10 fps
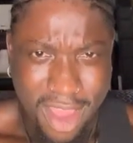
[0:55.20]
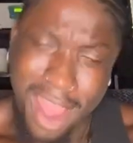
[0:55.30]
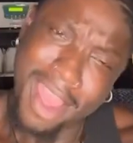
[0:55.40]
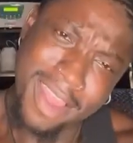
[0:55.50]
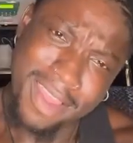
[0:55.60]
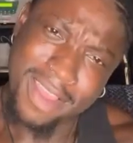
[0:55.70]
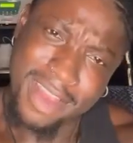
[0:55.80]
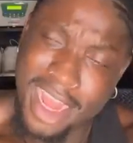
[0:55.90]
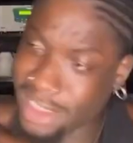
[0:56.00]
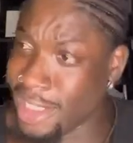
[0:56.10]

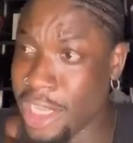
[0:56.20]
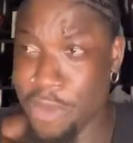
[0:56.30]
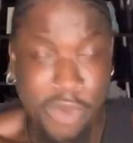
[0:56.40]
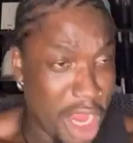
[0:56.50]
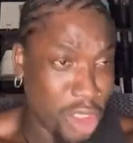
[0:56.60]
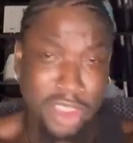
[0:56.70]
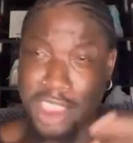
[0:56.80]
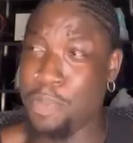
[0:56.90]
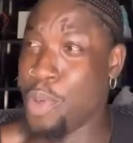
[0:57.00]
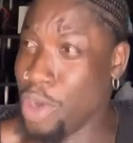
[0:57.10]
Next thing, if you know, just
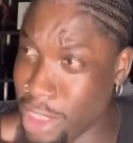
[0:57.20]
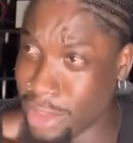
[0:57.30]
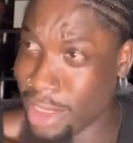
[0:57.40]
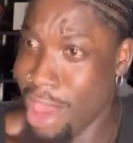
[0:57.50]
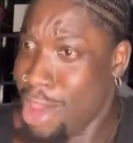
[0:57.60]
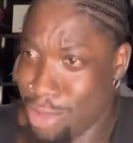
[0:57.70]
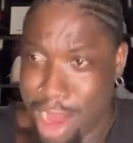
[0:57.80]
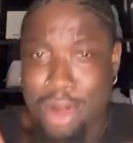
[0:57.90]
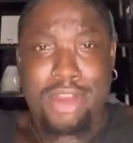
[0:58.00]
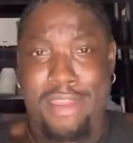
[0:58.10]
see police, you
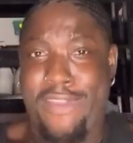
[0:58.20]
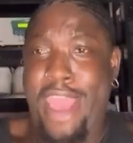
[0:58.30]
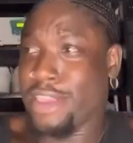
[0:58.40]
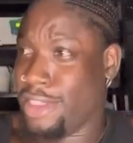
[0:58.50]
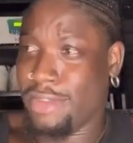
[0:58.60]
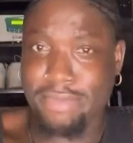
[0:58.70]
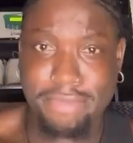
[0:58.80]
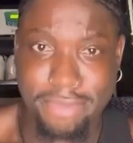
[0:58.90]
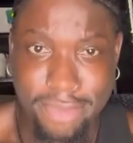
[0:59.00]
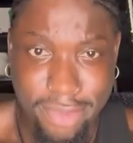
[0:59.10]
know, run the verse.
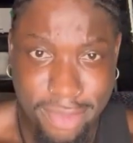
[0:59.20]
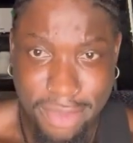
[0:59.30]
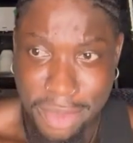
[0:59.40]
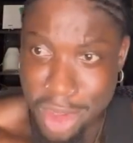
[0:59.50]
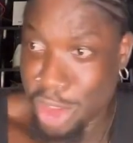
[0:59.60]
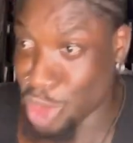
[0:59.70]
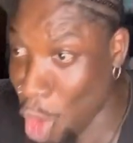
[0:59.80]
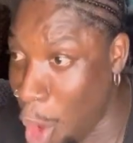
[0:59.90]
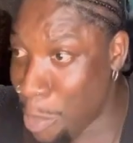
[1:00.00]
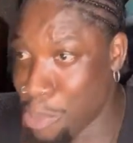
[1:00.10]

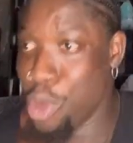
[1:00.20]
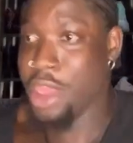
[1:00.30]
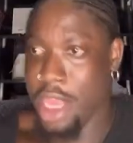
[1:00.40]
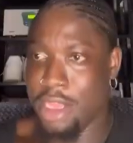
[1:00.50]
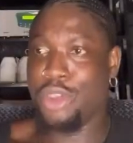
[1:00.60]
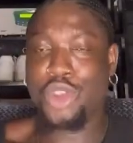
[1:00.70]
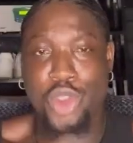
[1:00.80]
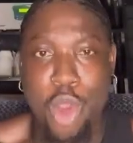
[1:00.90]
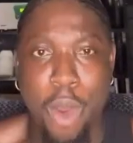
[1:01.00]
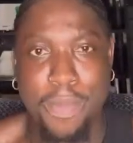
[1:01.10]
Stop, okay, you
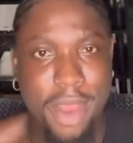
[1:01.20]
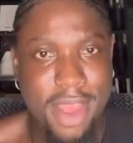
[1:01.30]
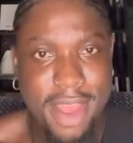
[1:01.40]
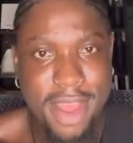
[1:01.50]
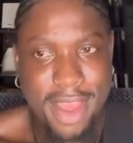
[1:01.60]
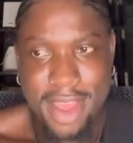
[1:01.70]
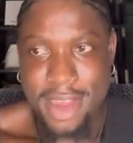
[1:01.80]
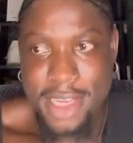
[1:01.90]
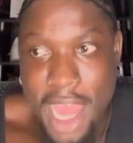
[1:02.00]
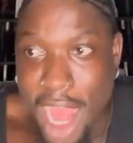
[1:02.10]
stop.
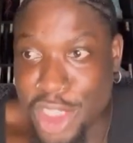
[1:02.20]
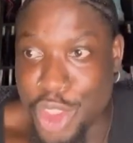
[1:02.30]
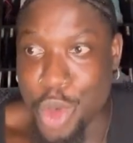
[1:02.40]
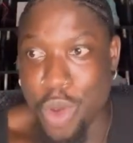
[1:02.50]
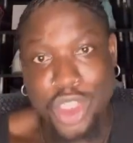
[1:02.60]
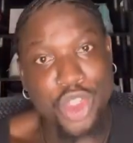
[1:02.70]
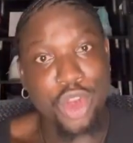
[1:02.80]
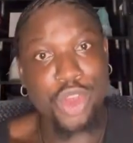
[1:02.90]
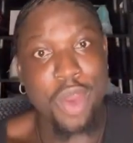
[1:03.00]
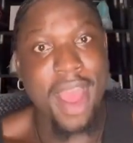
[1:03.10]
They ask you
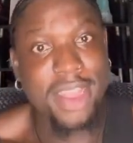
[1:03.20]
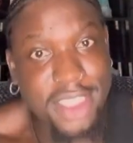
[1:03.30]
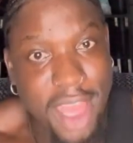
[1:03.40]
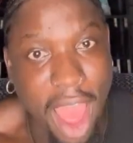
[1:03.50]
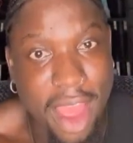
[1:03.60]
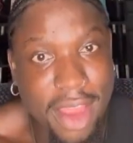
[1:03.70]
question, you answer.